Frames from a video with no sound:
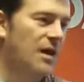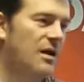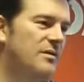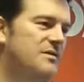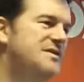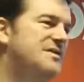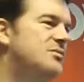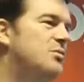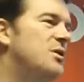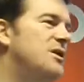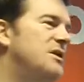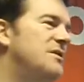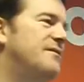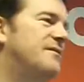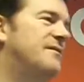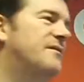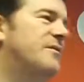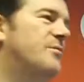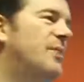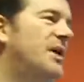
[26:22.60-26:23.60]

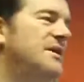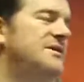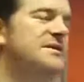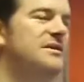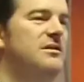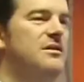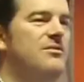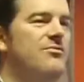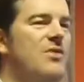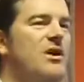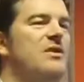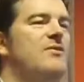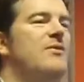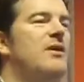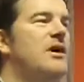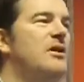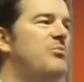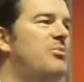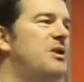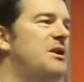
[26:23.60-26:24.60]
Sweave to basically render
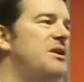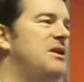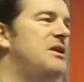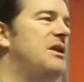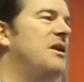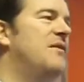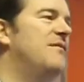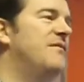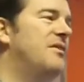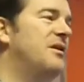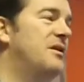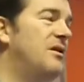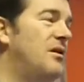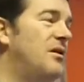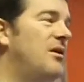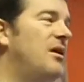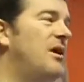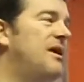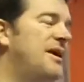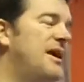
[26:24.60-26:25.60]
out a PDF that,
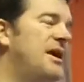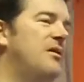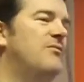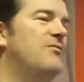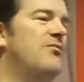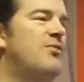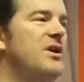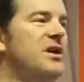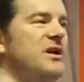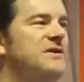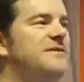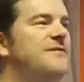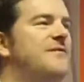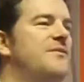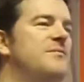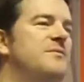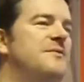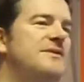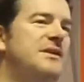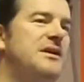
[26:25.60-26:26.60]
again, reads
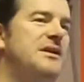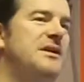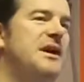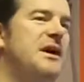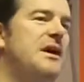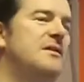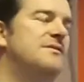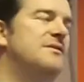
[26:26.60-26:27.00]
from CKAN.